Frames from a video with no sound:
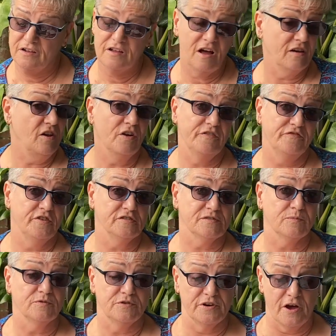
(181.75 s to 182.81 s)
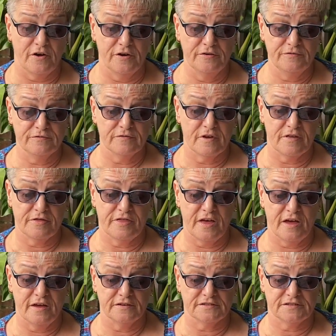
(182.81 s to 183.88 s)
a lot of you would know
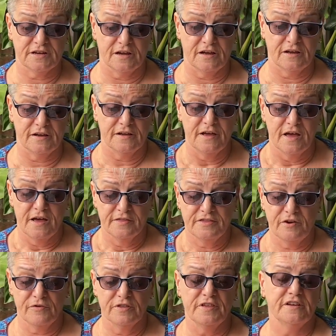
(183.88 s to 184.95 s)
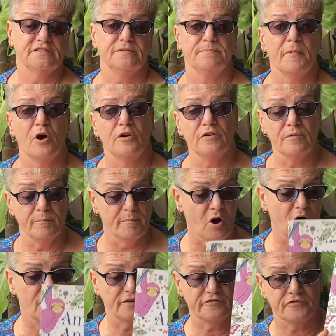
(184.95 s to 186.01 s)
that there are these
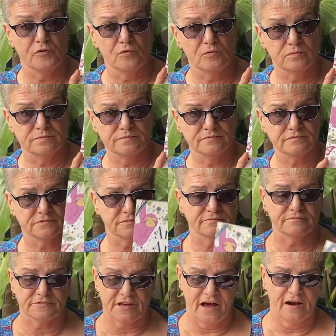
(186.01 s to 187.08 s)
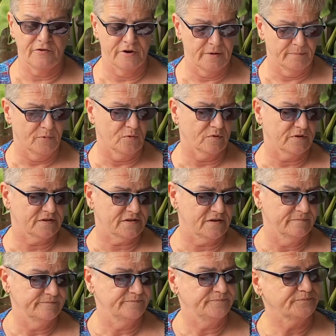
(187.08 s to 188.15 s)
mindful colouring books,
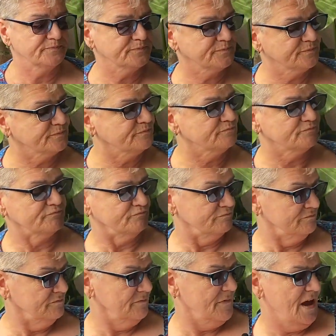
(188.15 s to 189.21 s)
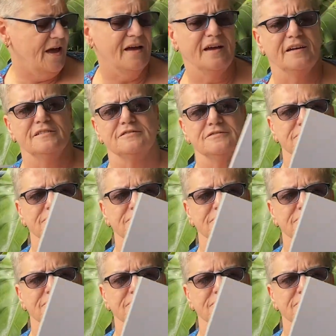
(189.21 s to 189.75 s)
and